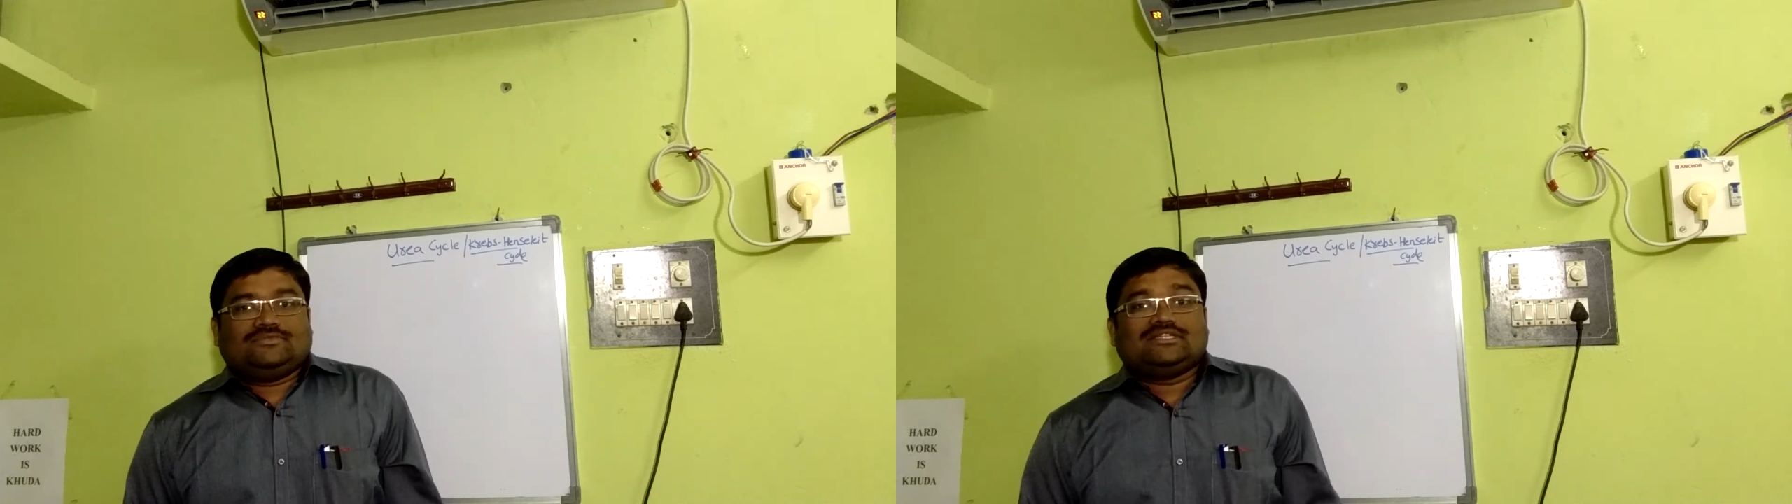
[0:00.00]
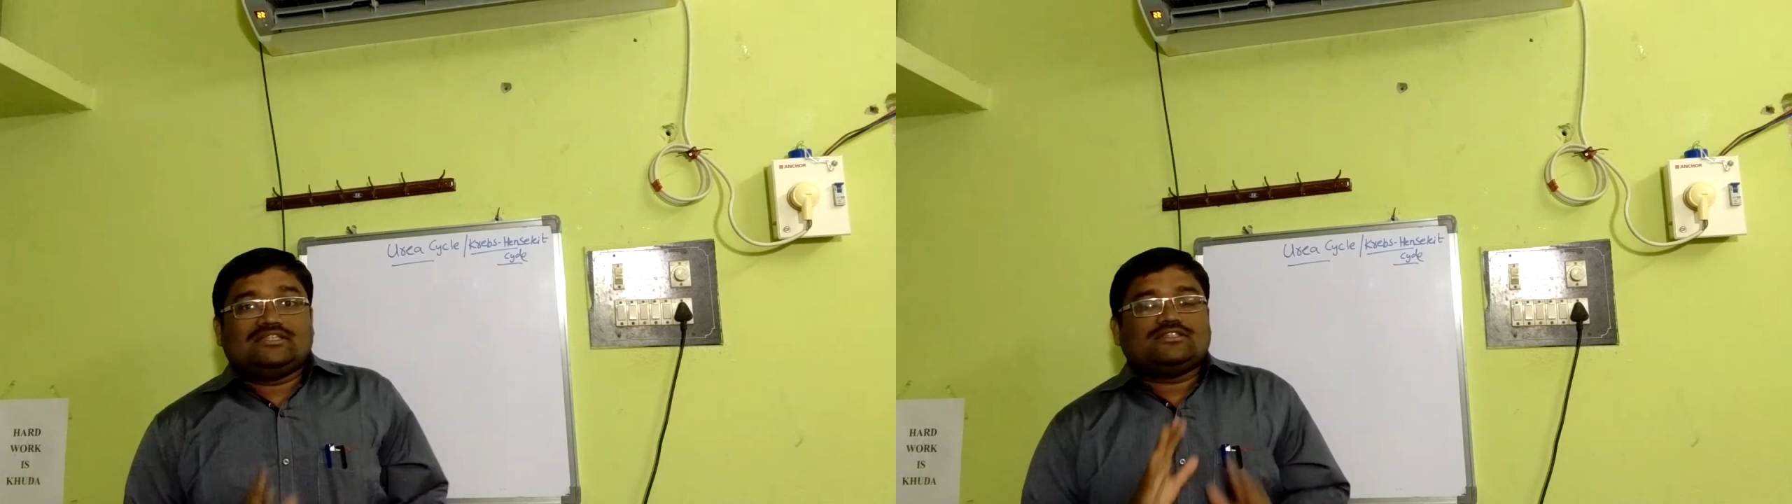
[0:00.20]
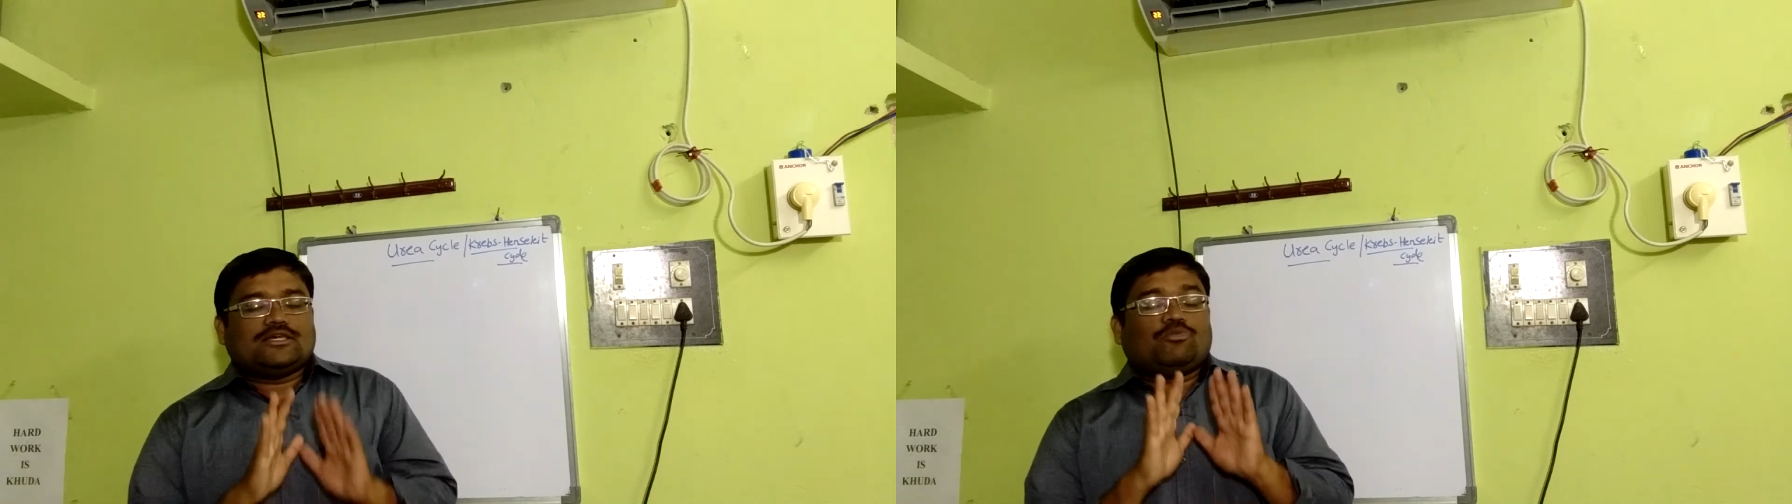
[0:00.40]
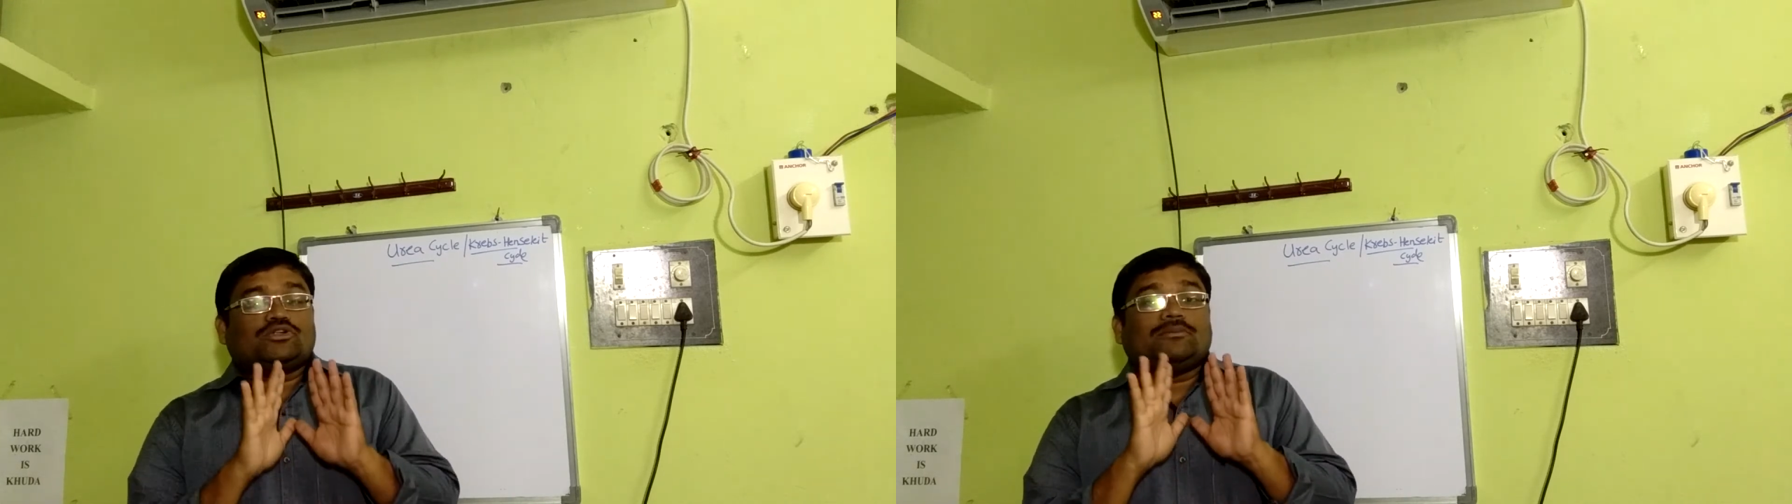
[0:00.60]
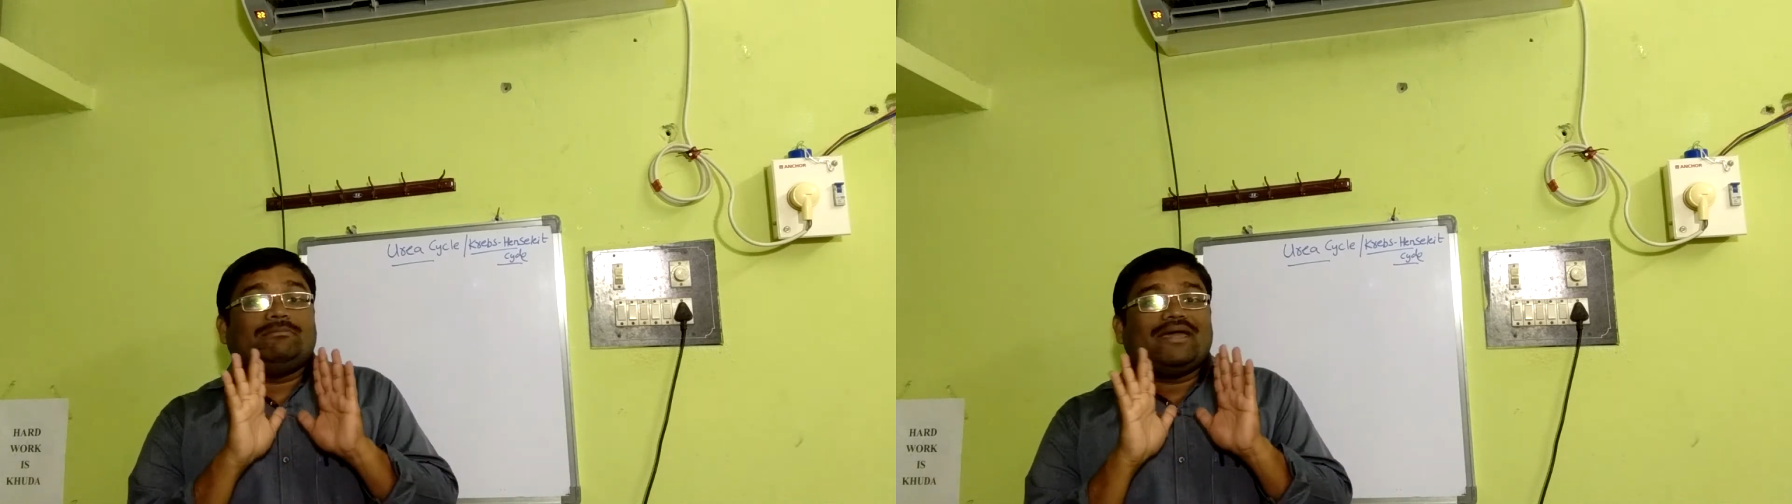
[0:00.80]
This is
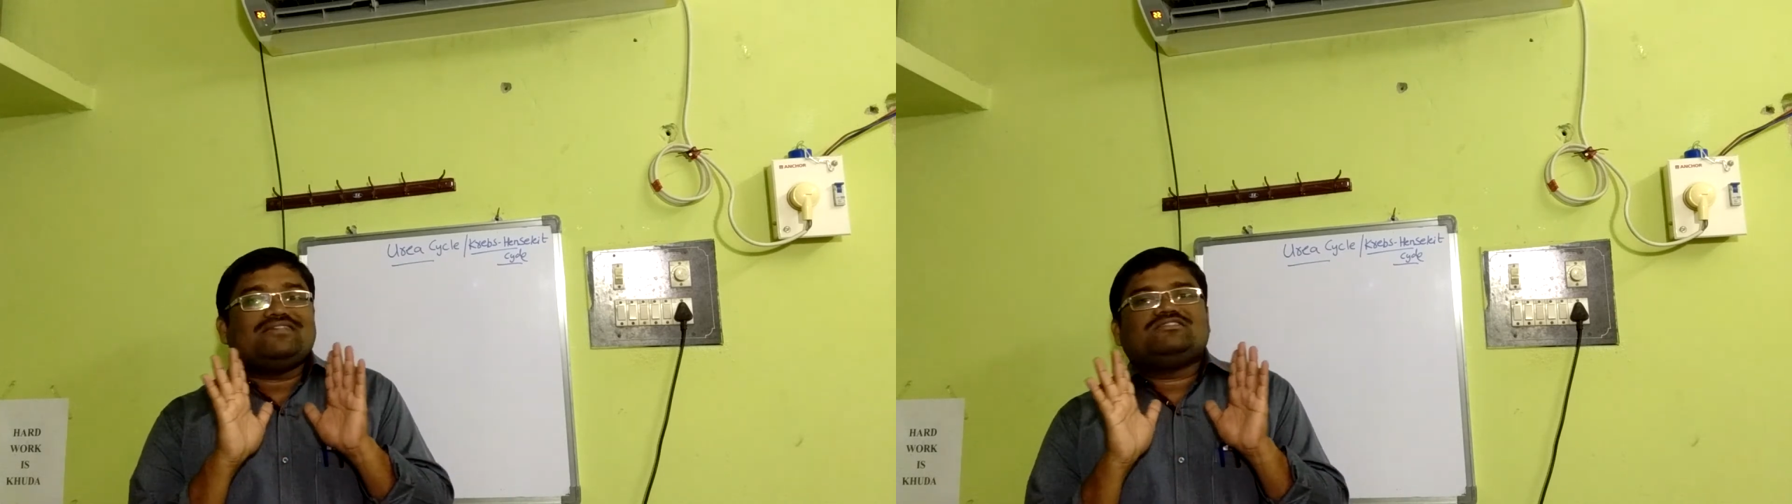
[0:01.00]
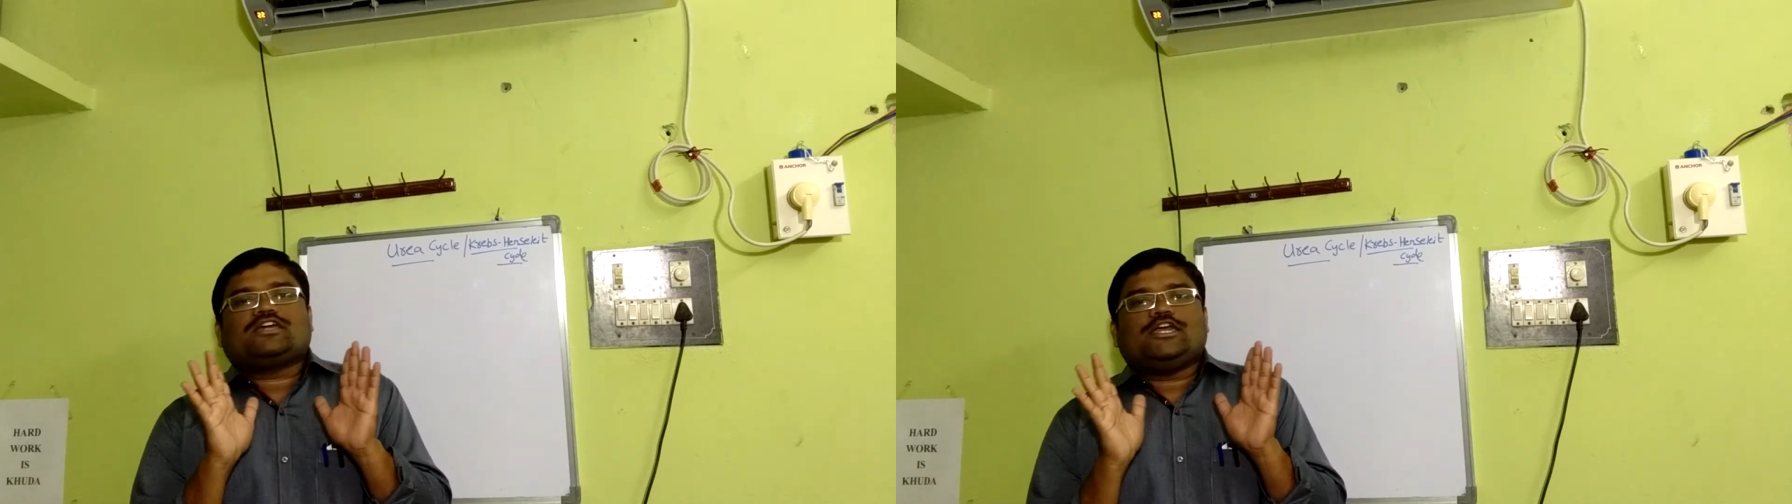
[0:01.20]
about the basic